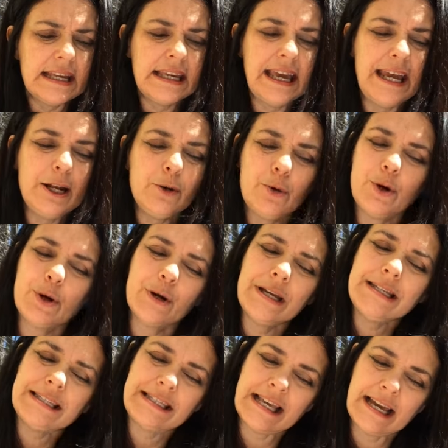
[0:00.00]
Kate
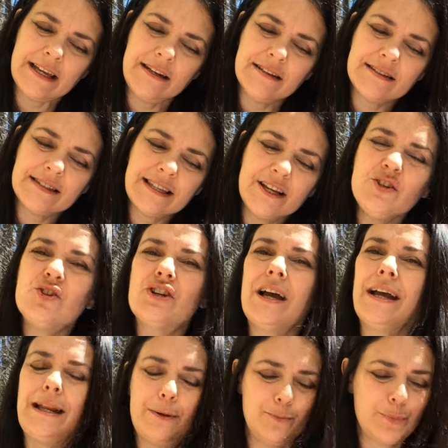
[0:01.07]
Quarry said,
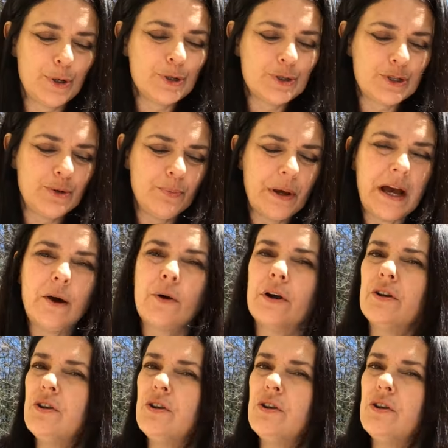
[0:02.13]
sunshine and personal power.